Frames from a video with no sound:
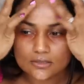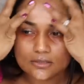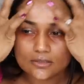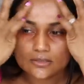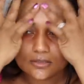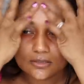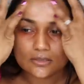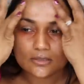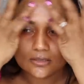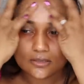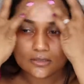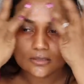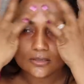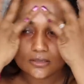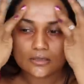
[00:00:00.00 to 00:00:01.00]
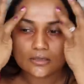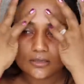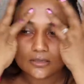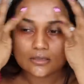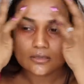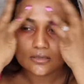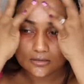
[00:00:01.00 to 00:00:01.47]

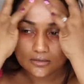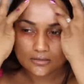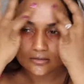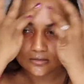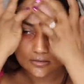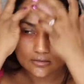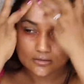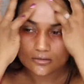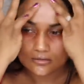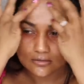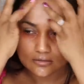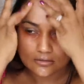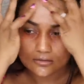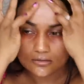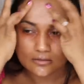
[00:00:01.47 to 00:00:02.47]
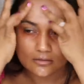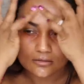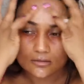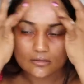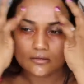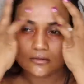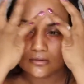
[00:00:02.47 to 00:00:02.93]

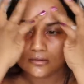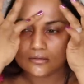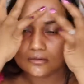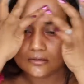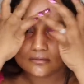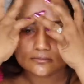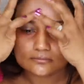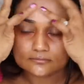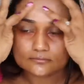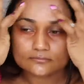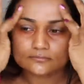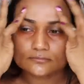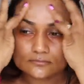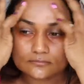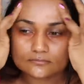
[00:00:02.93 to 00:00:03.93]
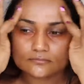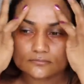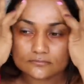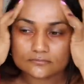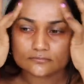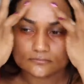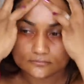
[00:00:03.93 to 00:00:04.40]

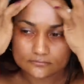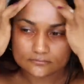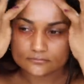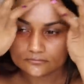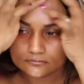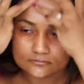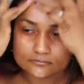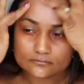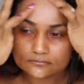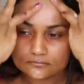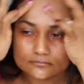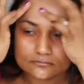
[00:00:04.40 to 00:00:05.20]
(no one is talking)